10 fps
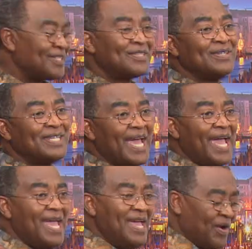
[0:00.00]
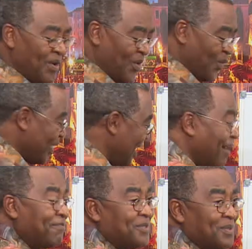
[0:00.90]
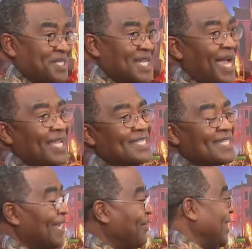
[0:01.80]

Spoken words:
Today, we have two signs that I would